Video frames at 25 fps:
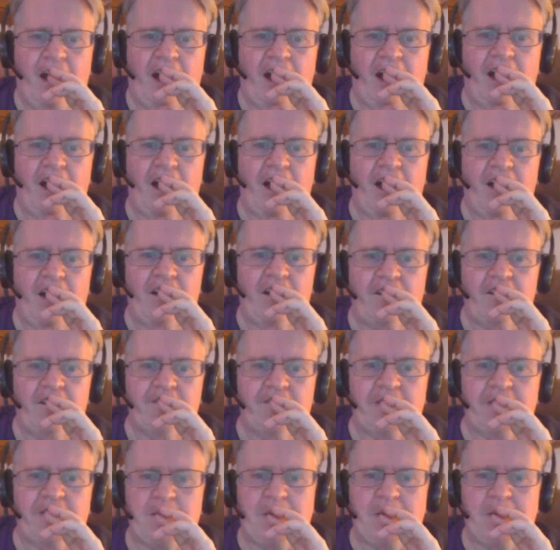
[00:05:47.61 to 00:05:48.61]

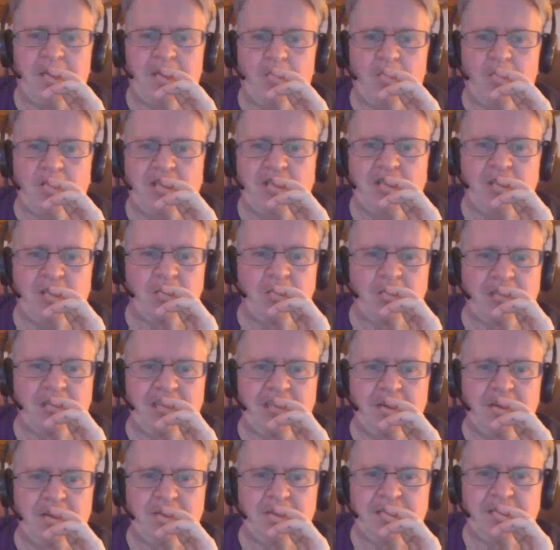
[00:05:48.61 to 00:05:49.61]
Fed by moisture
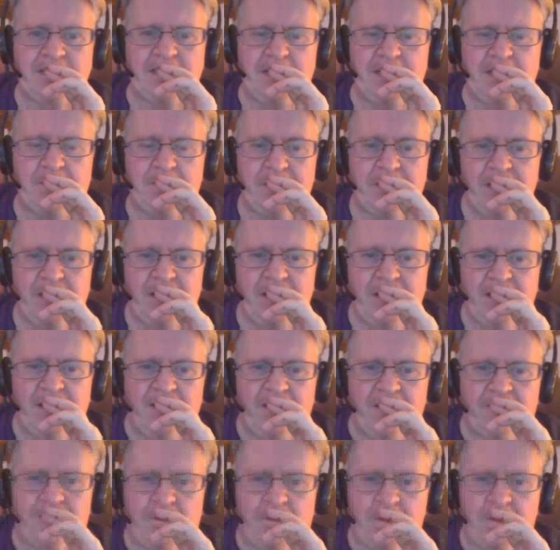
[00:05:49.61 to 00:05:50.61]
which seems to seep
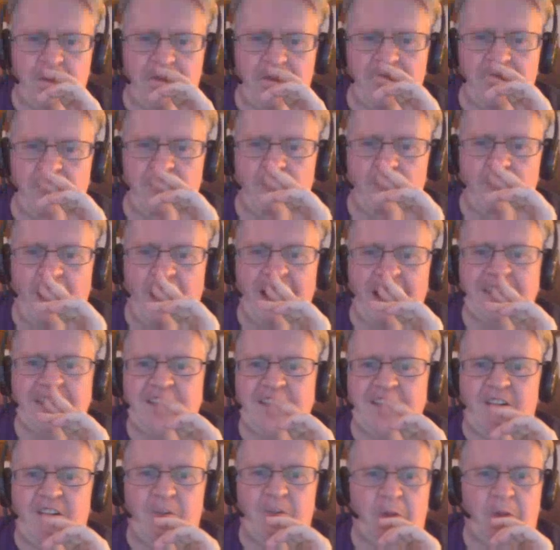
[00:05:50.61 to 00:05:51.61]
from the rock
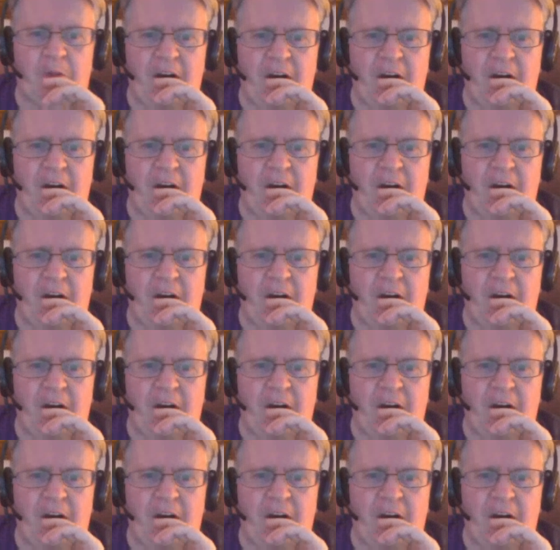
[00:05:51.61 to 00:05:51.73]
itself.